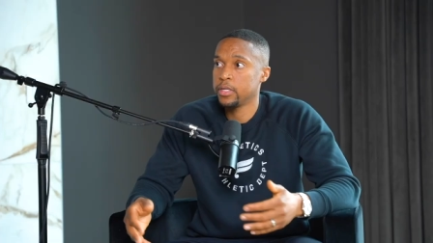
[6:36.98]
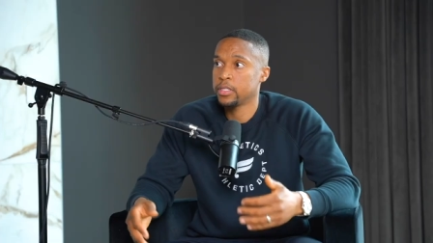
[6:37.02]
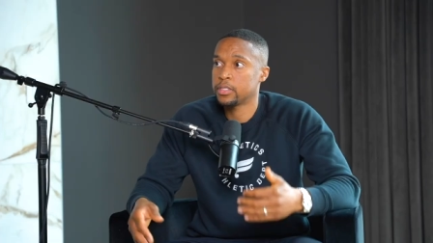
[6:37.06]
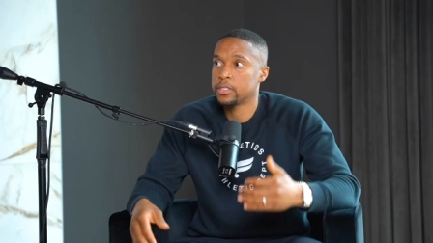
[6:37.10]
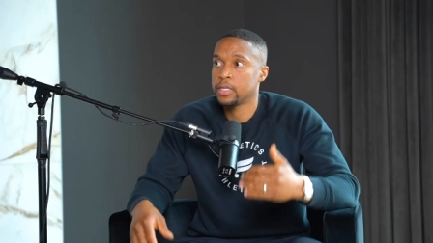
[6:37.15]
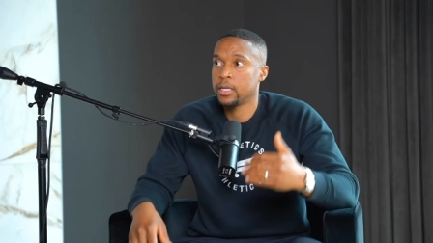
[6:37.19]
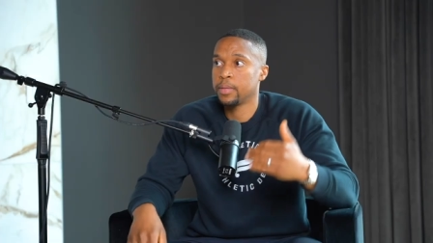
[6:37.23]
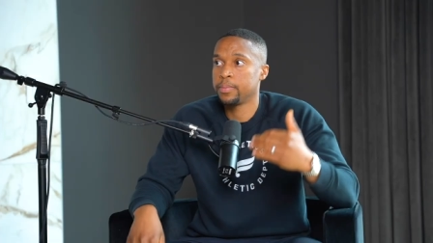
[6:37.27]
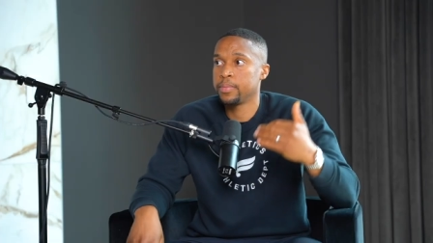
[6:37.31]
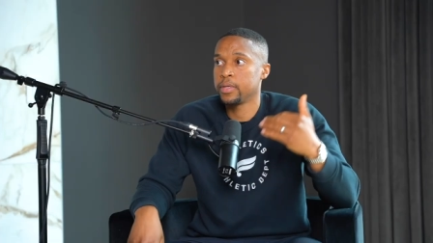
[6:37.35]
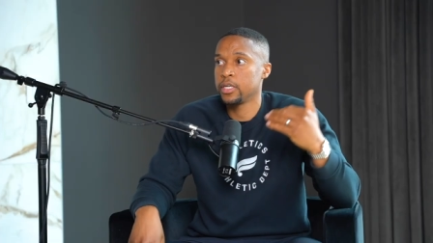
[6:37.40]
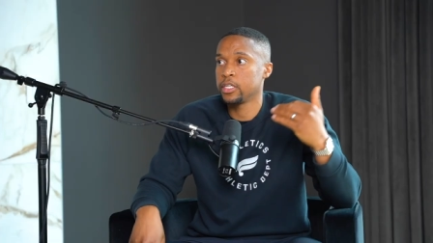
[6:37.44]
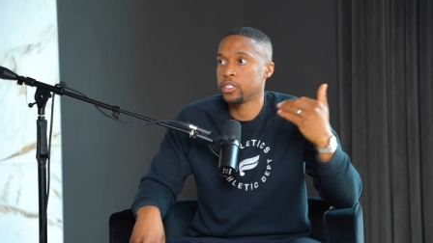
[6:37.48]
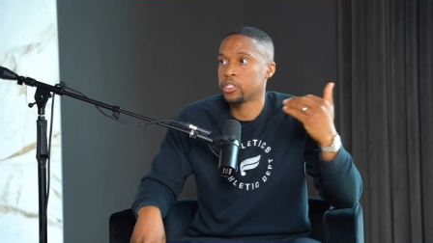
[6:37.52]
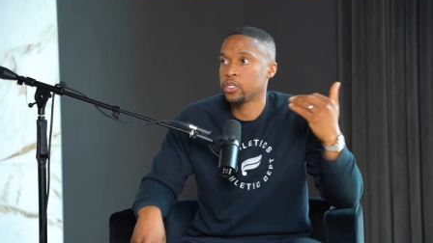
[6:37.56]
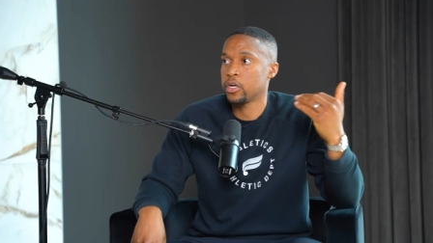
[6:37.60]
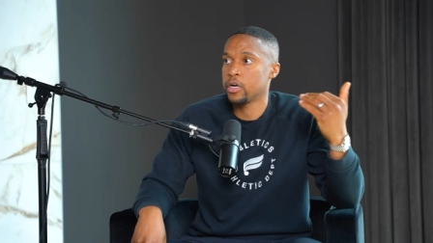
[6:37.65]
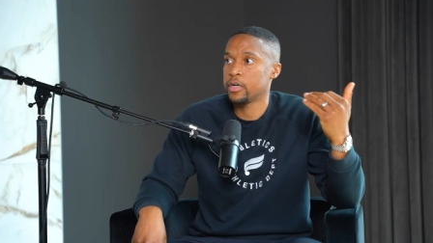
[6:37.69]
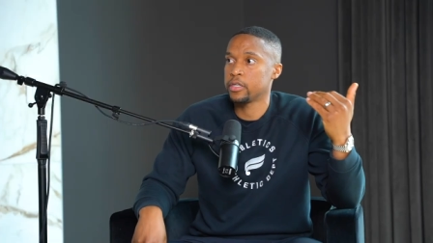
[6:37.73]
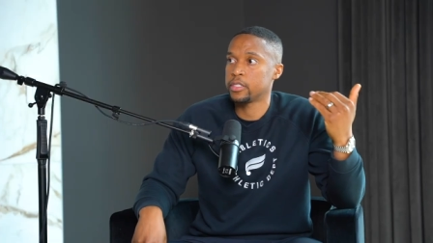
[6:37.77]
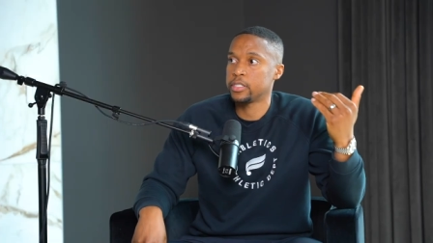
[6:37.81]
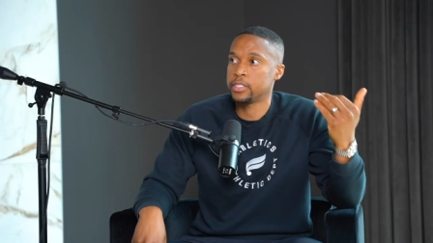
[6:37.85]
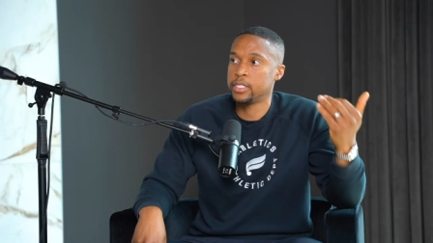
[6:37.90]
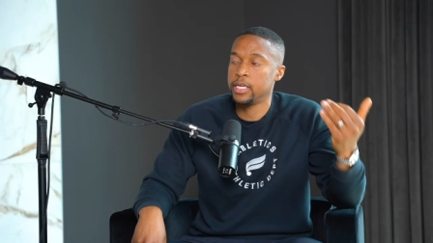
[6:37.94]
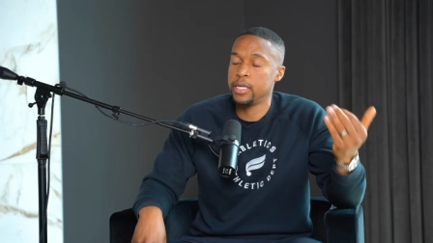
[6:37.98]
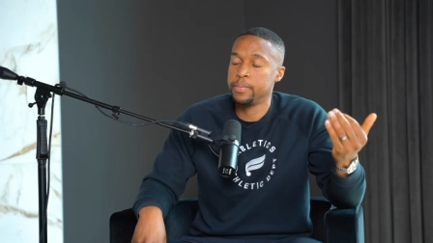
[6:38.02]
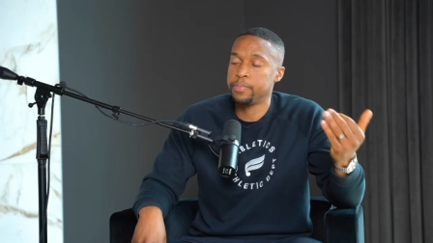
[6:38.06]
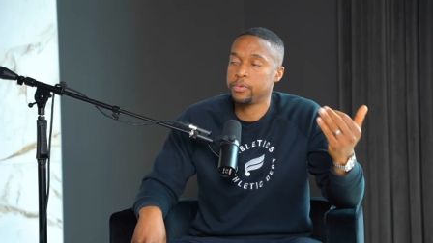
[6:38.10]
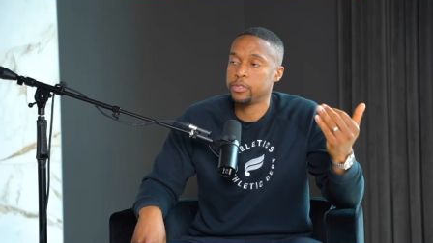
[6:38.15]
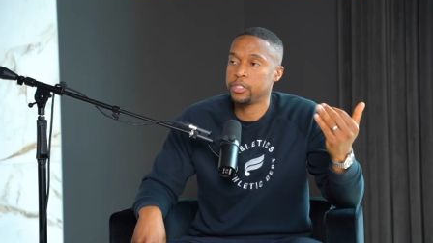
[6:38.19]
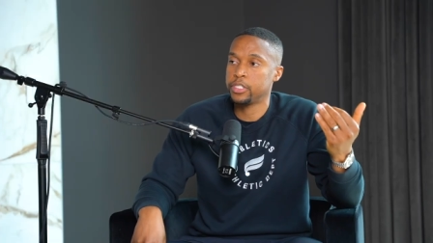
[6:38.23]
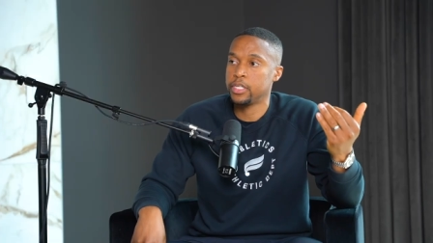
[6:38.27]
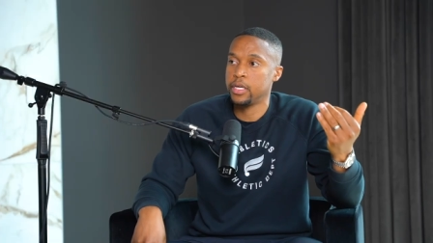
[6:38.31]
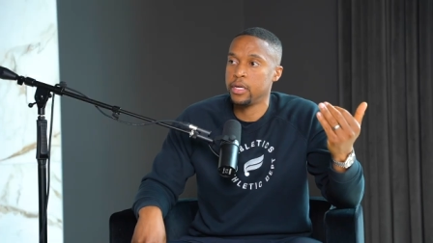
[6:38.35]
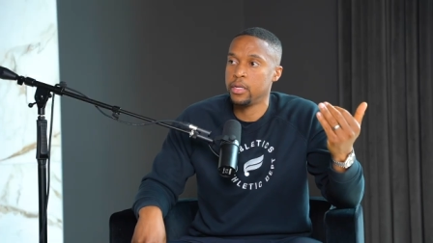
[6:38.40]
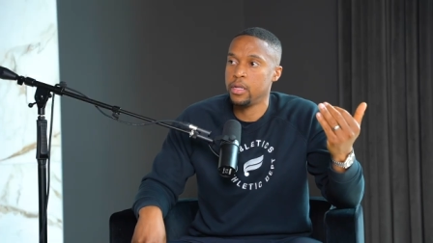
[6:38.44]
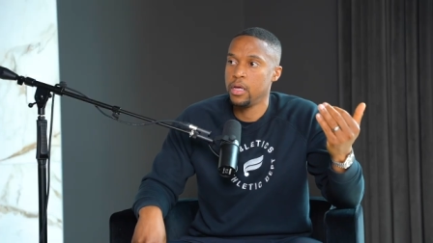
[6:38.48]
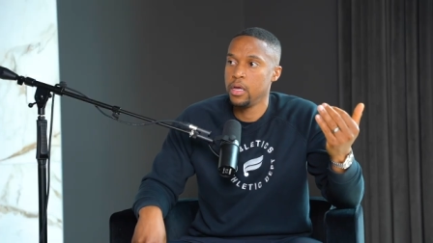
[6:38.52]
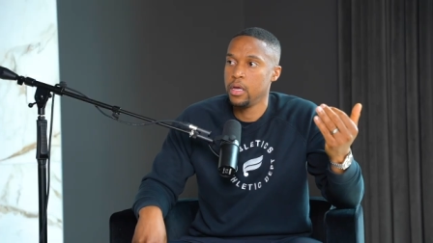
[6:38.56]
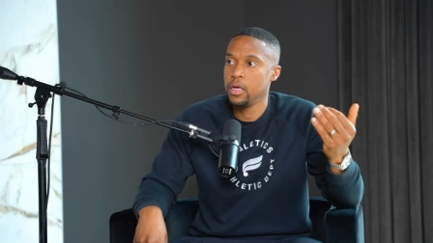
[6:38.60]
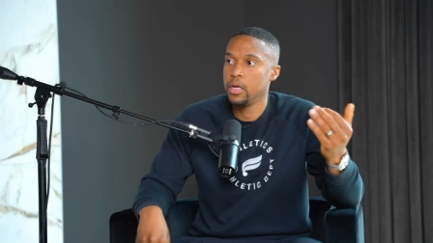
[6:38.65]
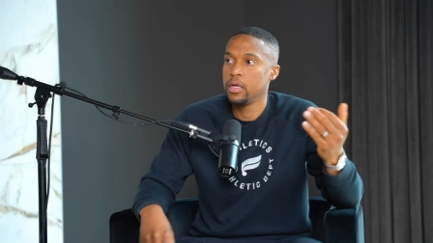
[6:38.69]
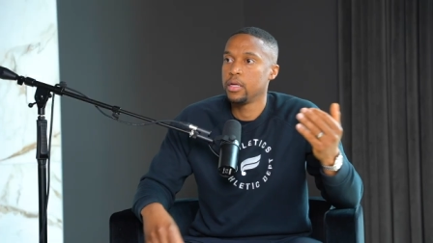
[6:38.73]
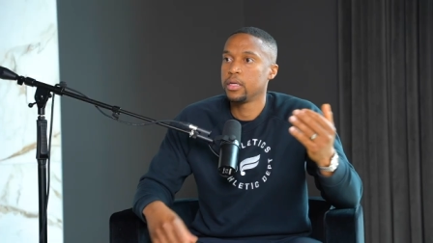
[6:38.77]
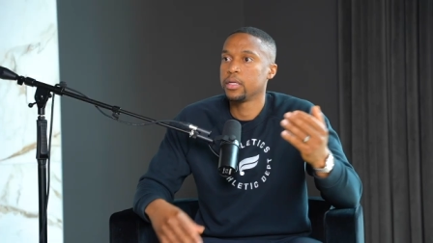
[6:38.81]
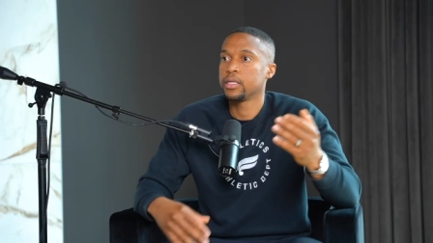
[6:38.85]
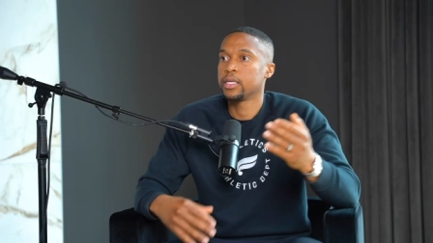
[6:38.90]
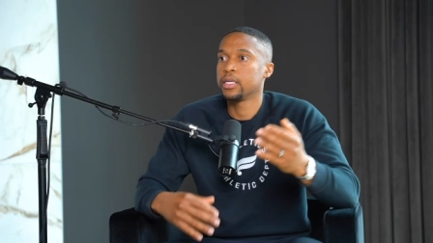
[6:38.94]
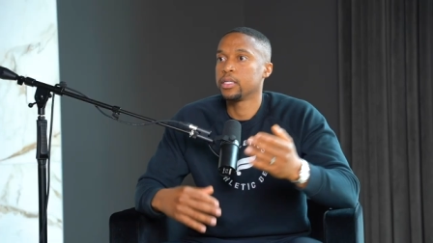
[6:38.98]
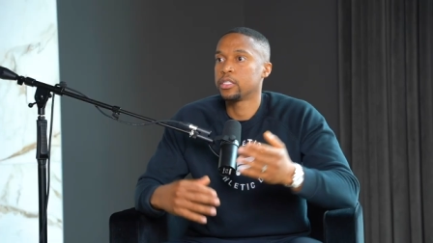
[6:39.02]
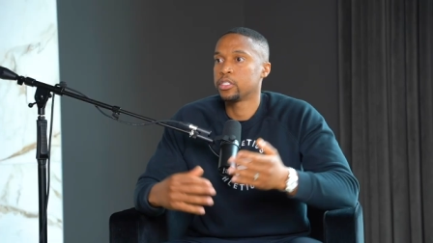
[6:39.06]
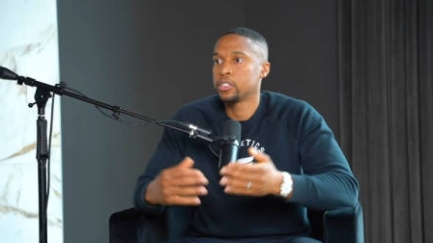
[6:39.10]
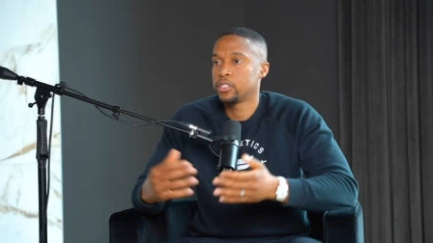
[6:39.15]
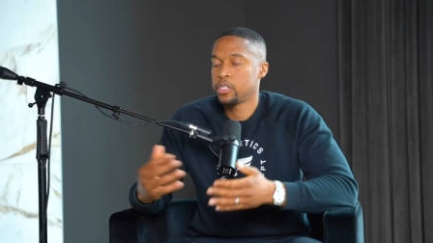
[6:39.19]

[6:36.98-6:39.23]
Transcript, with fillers: instead of being charged 10%, gets